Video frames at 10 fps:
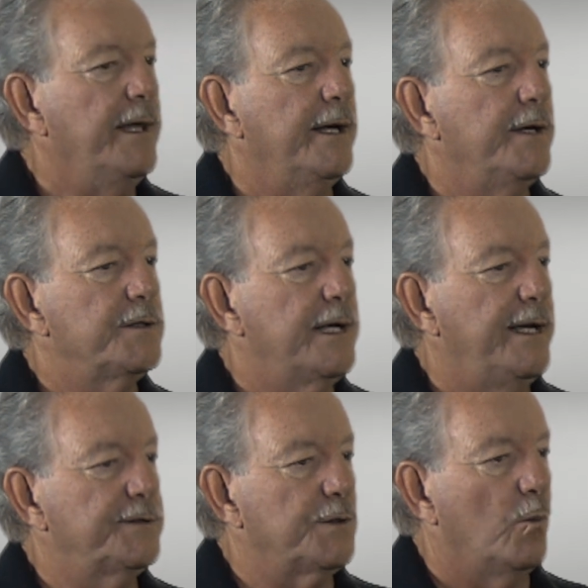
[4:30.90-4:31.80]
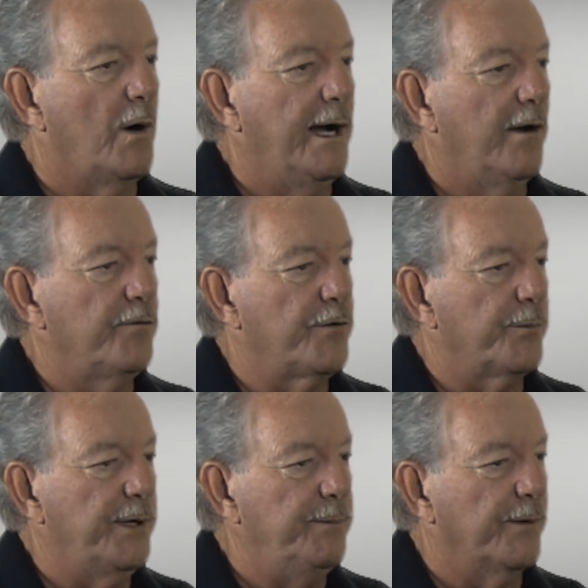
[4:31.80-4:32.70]
correct. Then it takes a while for
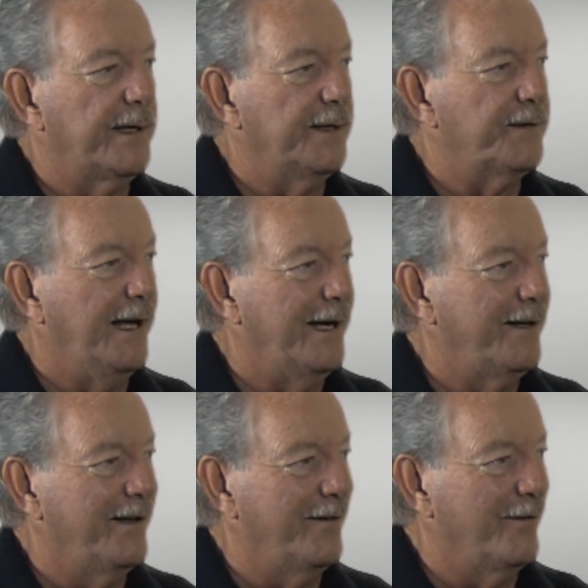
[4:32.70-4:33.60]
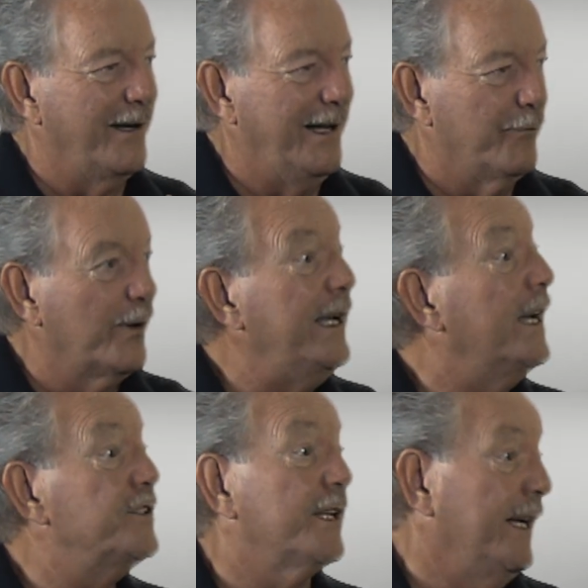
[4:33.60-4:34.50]
people to get that
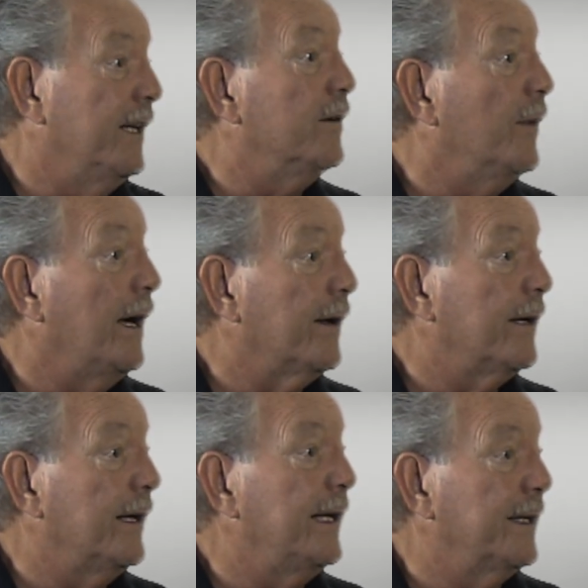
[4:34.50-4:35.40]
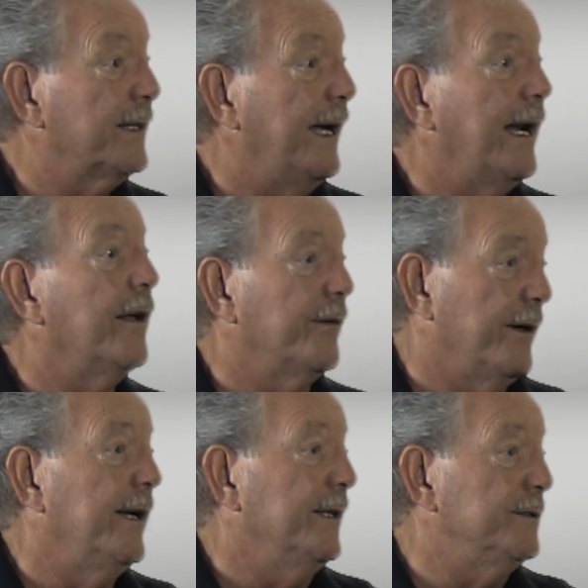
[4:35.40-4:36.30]
re-educated about it and get that out of their
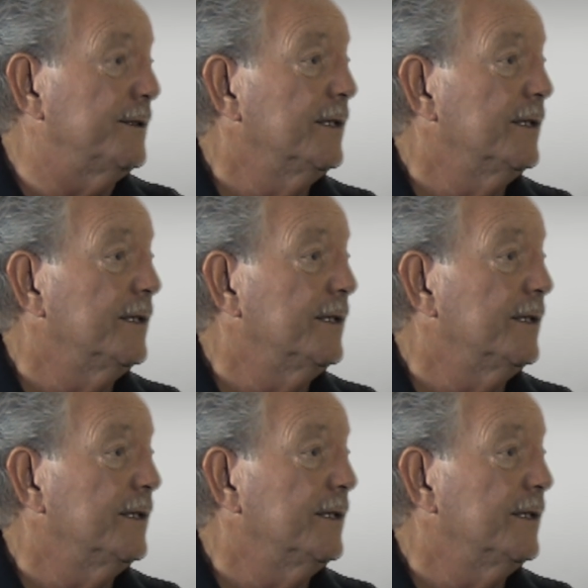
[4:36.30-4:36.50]
heads.